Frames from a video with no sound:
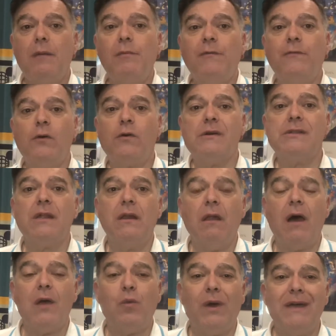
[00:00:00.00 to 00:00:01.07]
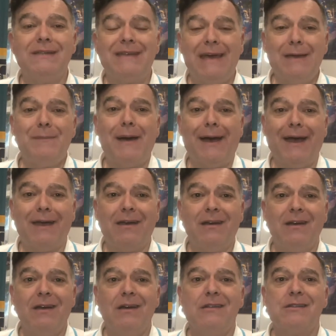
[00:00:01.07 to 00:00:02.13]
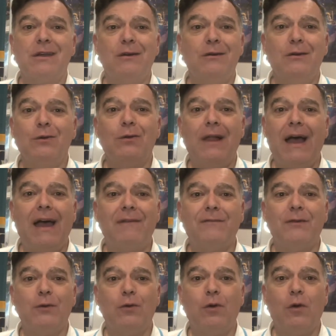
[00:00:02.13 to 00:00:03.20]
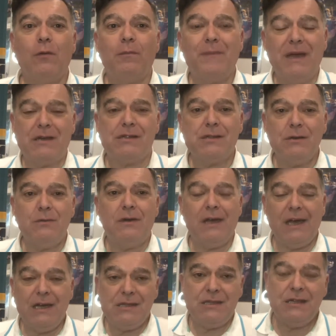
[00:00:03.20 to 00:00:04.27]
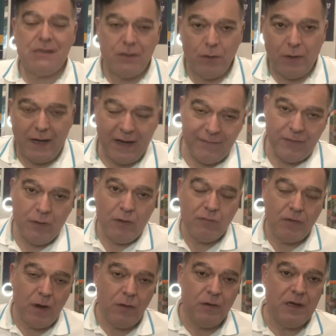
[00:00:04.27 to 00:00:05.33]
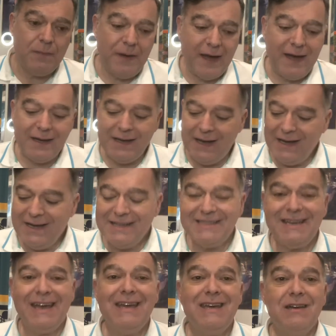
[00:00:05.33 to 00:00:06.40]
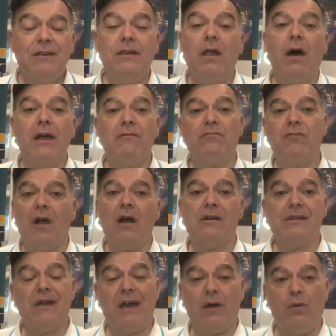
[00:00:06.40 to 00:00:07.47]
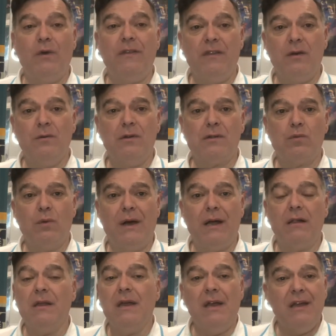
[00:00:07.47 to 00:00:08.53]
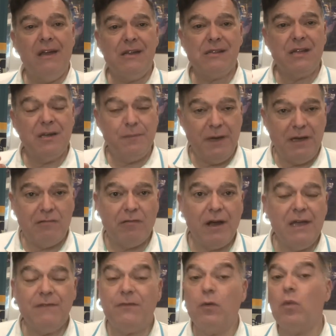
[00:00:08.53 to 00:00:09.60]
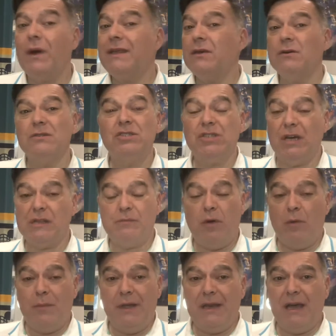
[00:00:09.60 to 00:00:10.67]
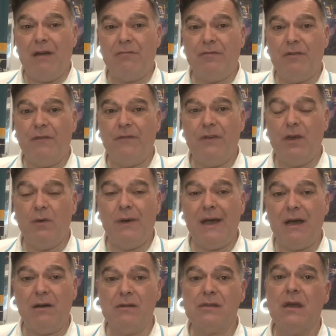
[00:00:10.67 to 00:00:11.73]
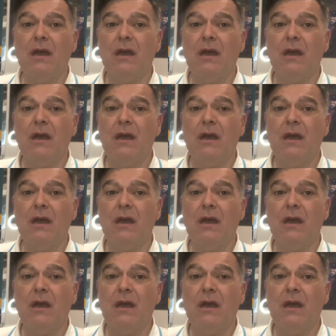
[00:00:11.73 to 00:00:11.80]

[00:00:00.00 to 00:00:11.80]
4 is a lightweight day bag. So you'll have your big suitcases, you'll have your rolly bag. Take a light rucksack with you as well. It's going to be great for when you're just popping out for a few hours.